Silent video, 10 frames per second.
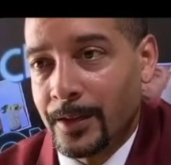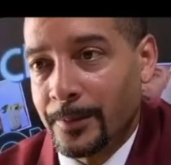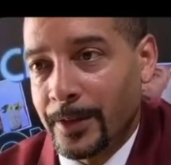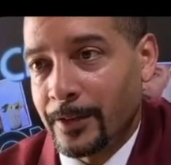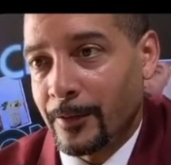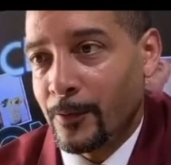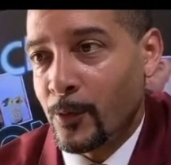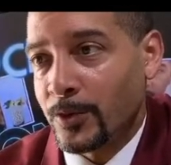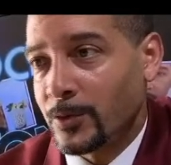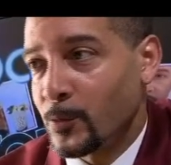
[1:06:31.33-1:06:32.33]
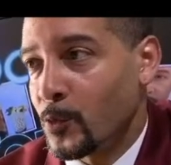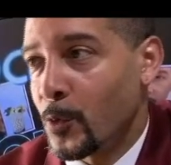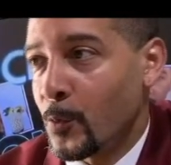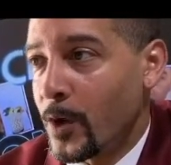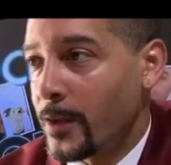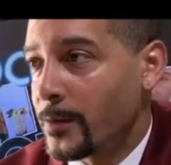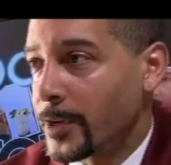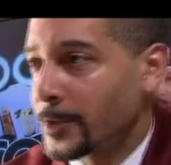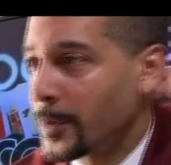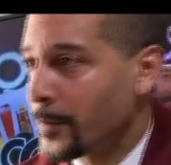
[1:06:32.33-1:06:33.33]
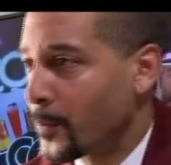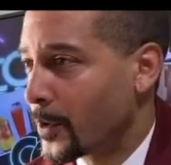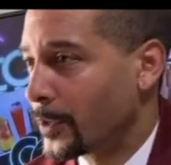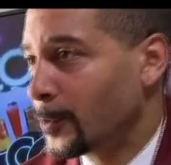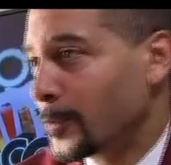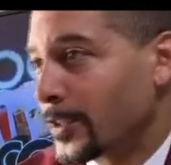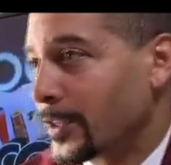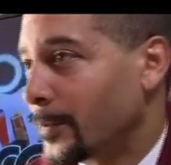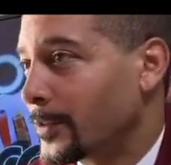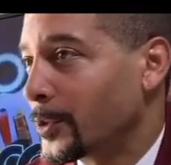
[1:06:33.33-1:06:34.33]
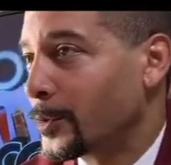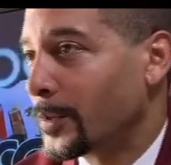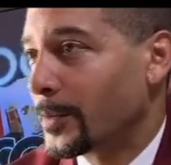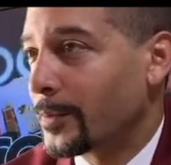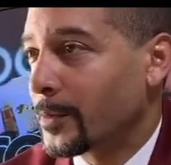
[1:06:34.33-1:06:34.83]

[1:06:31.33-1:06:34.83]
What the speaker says: And of course, the warm weather makes people want to loosen up a little bit,